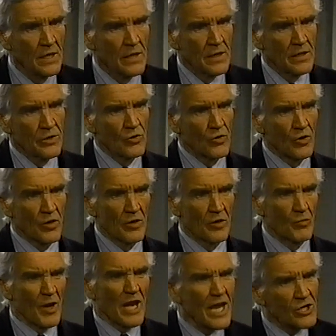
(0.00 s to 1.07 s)
Your
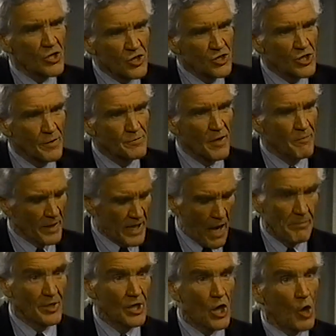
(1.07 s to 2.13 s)
relationships have become
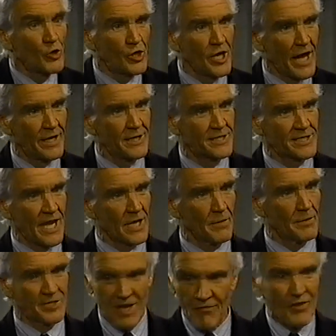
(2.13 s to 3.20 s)
negotiated
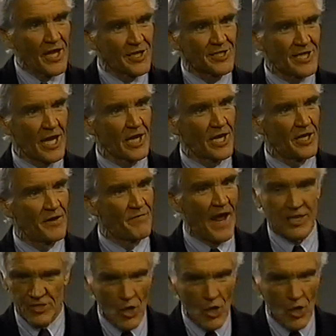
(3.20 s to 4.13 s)
settlements. Everything's settled in advance.